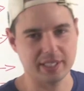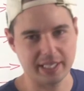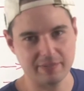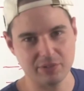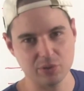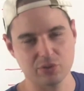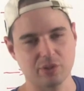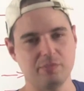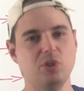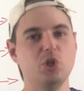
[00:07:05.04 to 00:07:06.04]
to give you
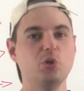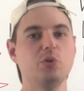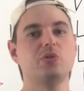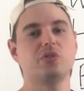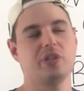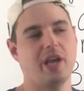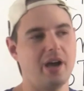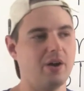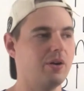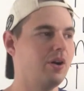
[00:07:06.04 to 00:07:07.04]
some news
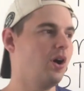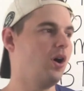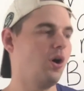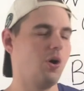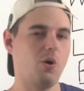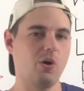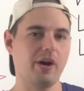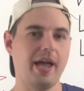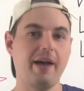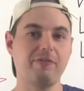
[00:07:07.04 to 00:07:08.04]
now.
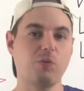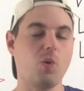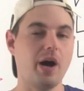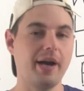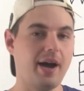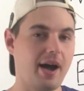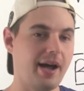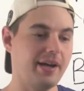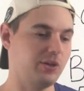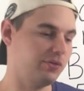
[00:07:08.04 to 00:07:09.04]
Or
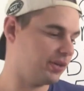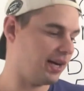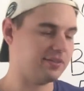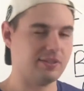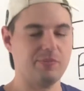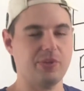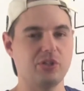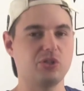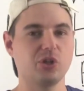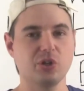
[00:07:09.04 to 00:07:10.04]
FYI, you've got
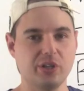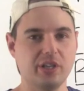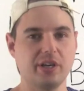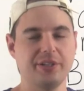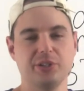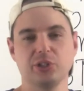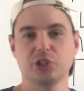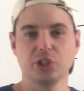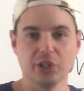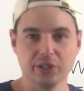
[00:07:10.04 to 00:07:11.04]
something dirty on your
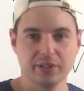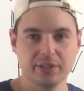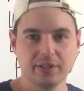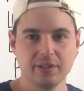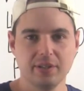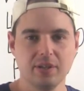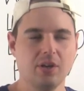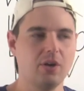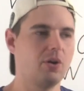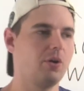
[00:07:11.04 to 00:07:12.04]
shirt.
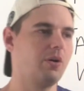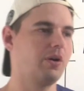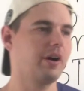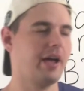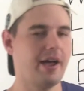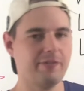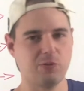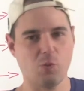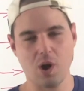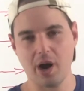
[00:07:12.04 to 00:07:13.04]
Or
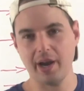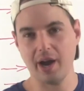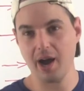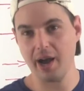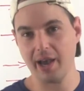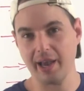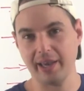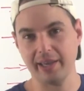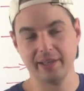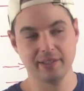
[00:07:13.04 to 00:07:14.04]

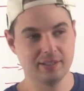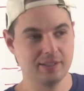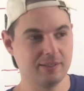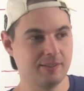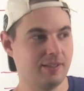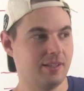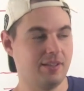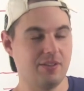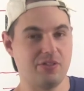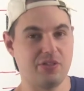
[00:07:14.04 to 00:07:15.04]
FYI,
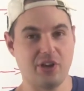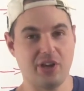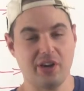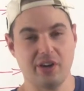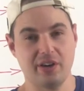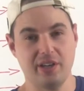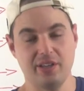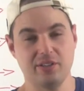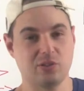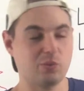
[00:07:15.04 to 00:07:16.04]
there
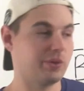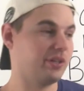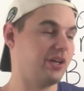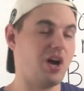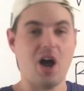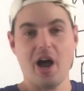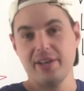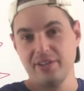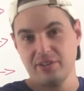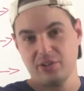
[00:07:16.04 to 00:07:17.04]
is a really
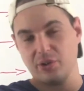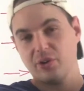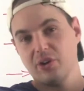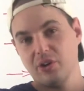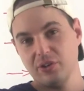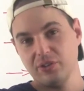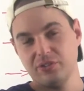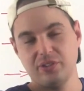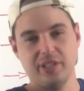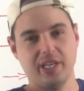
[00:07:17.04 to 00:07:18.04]
hot girl
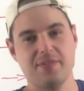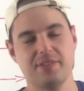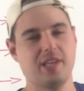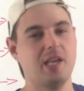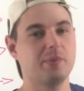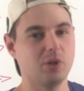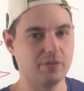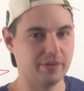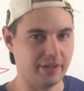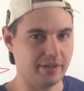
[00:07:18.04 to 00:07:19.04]
sitting at the table
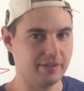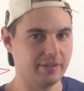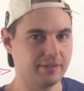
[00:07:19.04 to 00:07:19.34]
over there.